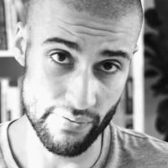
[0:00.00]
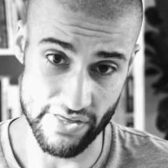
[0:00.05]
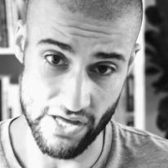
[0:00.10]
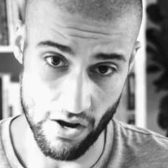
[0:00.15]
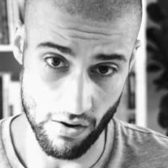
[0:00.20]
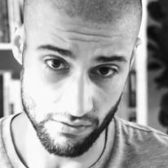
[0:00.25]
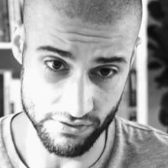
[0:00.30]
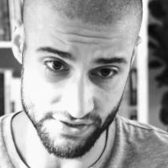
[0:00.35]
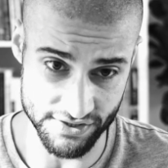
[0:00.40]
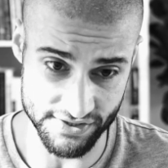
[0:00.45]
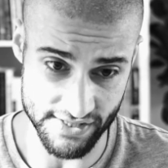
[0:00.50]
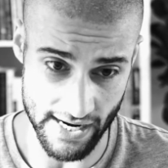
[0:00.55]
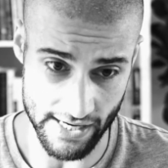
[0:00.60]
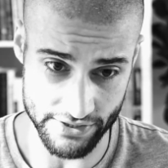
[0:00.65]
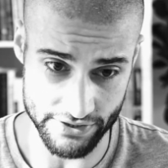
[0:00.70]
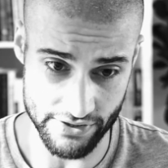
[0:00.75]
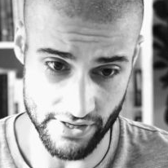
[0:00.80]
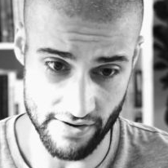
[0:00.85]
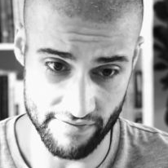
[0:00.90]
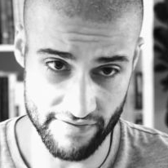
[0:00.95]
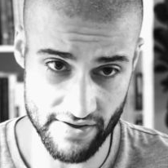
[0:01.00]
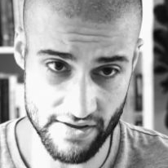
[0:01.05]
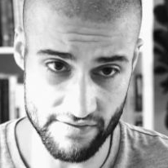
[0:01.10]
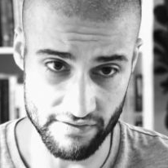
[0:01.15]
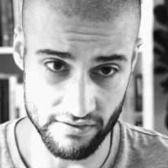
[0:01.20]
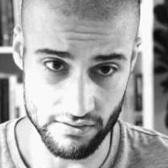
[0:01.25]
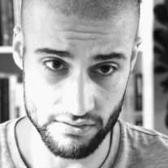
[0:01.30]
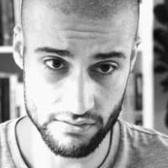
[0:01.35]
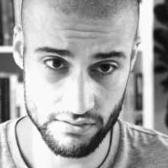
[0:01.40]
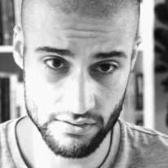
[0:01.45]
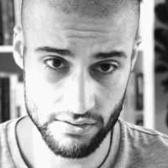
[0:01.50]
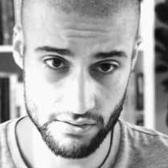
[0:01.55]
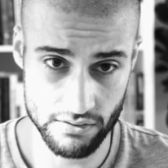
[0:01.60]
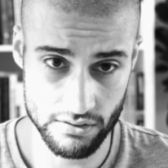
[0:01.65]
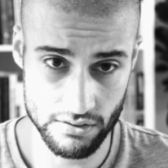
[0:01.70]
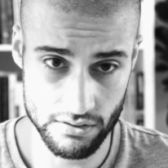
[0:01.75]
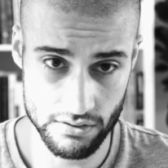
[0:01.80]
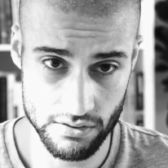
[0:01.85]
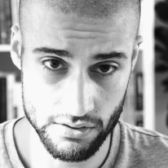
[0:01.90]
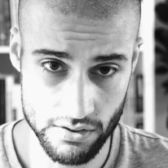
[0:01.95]
where the odds are stacked in our favor?
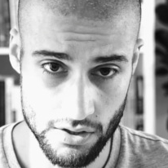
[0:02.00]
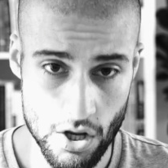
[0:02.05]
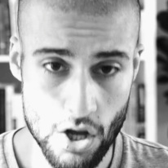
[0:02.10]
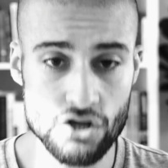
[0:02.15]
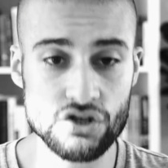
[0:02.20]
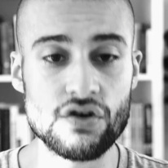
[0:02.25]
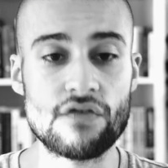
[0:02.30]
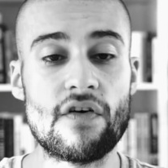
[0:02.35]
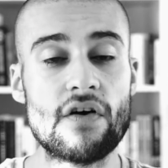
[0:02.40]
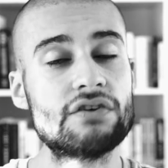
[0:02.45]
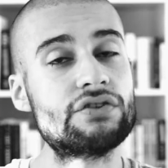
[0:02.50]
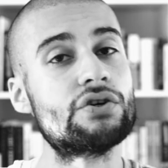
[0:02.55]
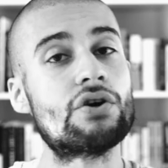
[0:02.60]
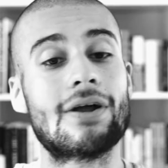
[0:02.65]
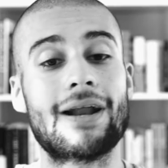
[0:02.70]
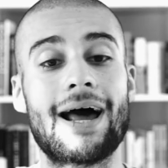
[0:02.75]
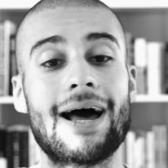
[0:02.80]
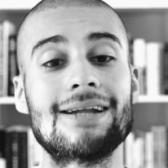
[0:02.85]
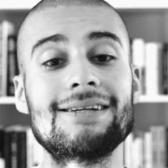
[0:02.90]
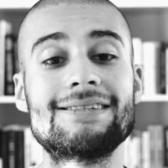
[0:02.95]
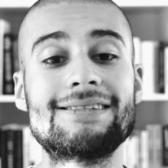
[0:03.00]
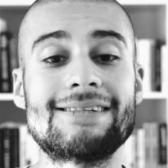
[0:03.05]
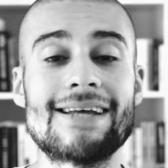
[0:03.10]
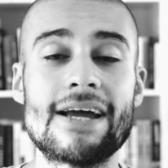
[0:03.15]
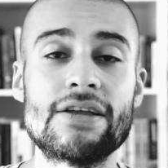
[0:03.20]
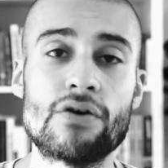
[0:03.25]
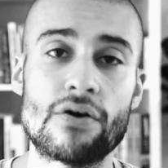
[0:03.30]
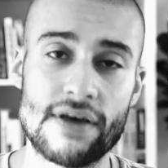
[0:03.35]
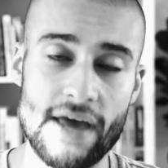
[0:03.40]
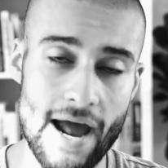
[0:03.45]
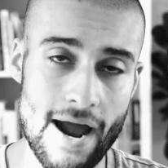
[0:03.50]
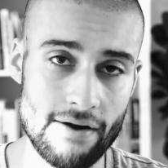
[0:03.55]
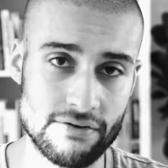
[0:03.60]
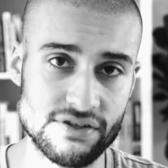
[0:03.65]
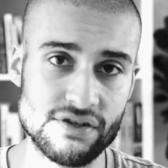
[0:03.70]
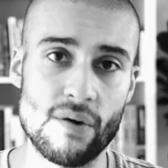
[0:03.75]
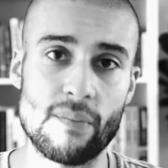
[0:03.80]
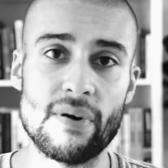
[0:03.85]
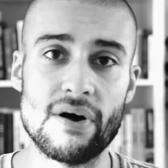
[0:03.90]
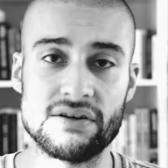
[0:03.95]
So first you've got to understand your
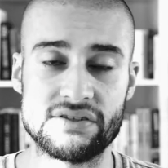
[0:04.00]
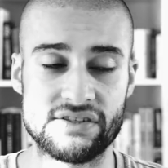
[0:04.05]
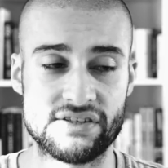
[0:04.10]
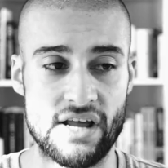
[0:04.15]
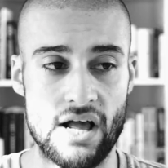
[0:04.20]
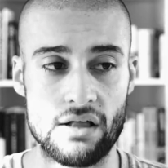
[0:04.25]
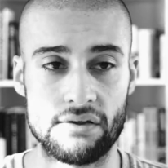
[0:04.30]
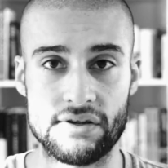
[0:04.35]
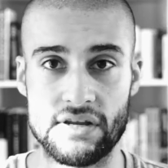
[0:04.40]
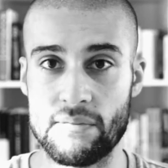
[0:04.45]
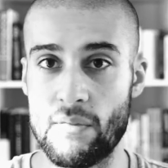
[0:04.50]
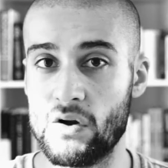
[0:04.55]
character, your personality.